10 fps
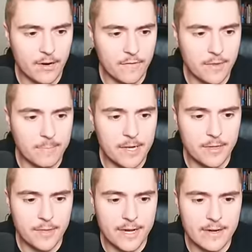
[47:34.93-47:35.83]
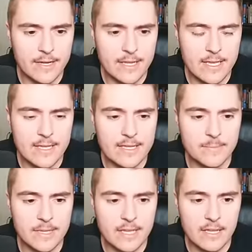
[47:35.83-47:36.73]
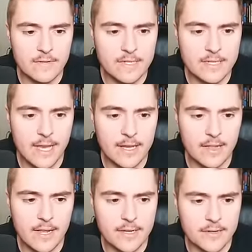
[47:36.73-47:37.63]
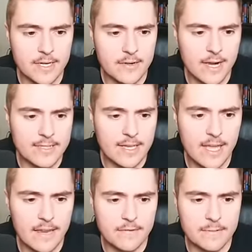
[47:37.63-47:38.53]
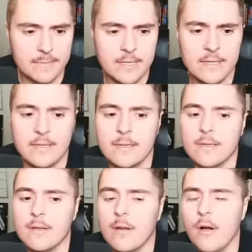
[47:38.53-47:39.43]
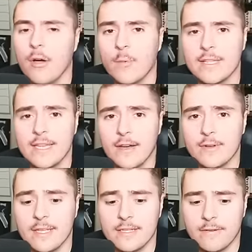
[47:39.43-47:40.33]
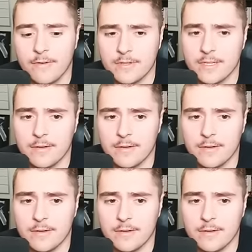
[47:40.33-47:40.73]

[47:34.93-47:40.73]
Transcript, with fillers: over the middle. There he is. McKelvin's got a lot of green grass ahead of him all the way down into first and